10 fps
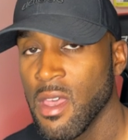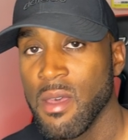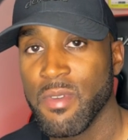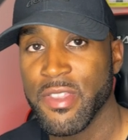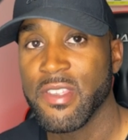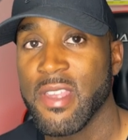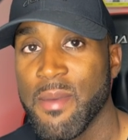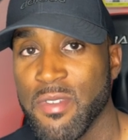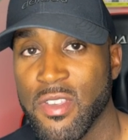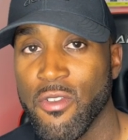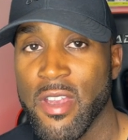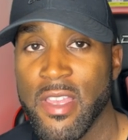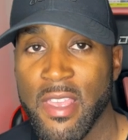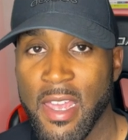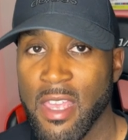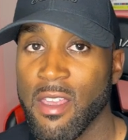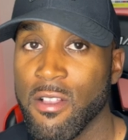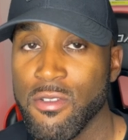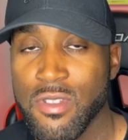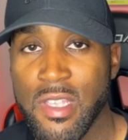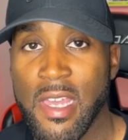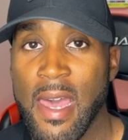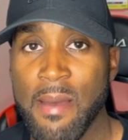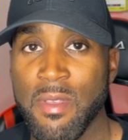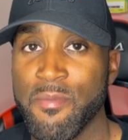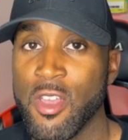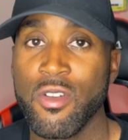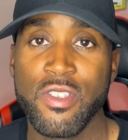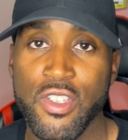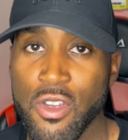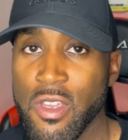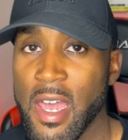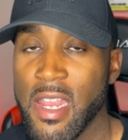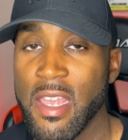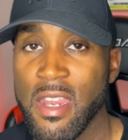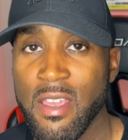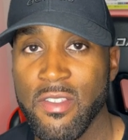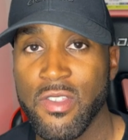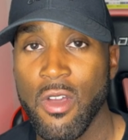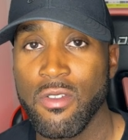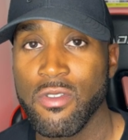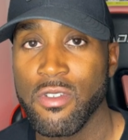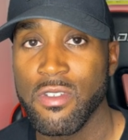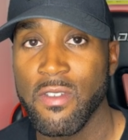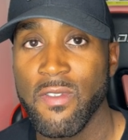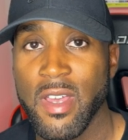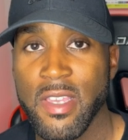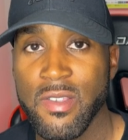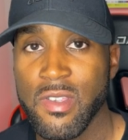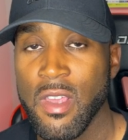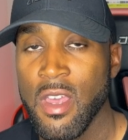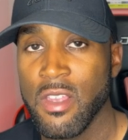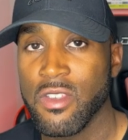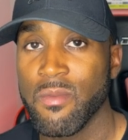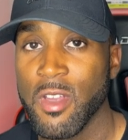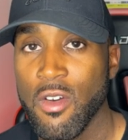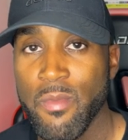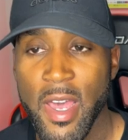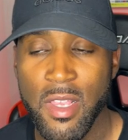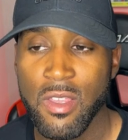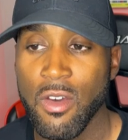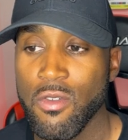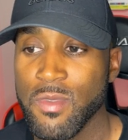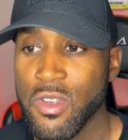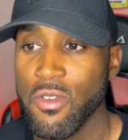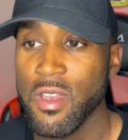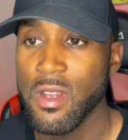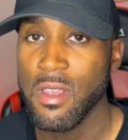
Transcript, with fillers: but this app is great. That concludes the app. Let me go and show you how to get it installed on your device. So I'm gonna go back to the home screen.